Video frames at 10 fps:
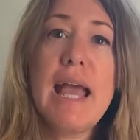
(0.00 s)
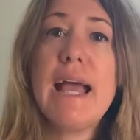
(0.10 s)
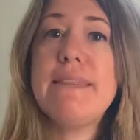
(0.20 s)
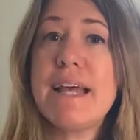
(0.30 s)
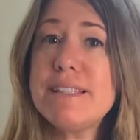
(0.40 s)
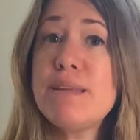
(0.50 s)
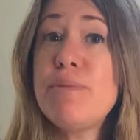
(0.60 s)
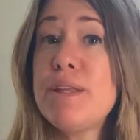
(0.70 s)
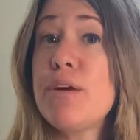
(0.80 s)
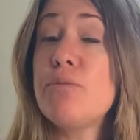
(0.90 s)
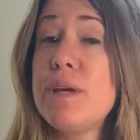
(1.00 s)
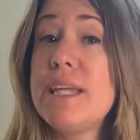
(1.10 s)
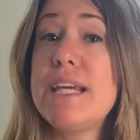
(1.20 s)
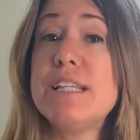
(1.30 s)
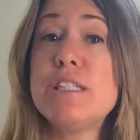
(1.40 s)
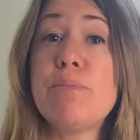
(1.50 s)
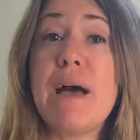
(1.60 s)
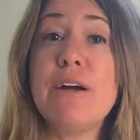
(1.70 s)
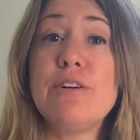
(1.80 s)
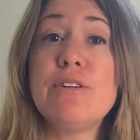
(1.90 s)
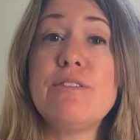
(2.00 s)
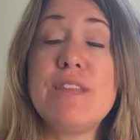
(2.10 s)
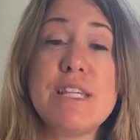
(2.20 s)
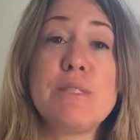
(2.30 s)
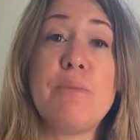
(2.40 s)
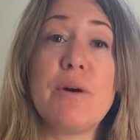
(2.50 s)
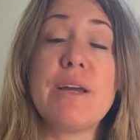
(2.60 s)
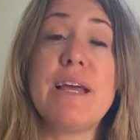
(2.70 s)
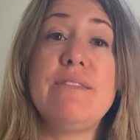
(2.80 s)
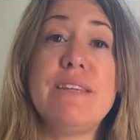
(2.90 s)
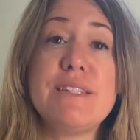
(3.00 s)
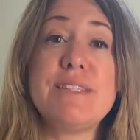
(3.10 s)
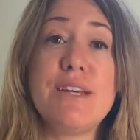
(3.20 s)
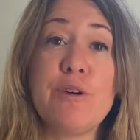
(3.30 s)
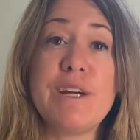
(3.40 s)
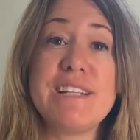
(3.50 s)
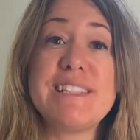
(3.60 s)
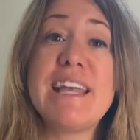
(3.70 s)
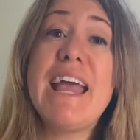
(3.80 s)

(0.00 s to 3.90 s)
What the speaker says: and that's something that really inspired this book and this series.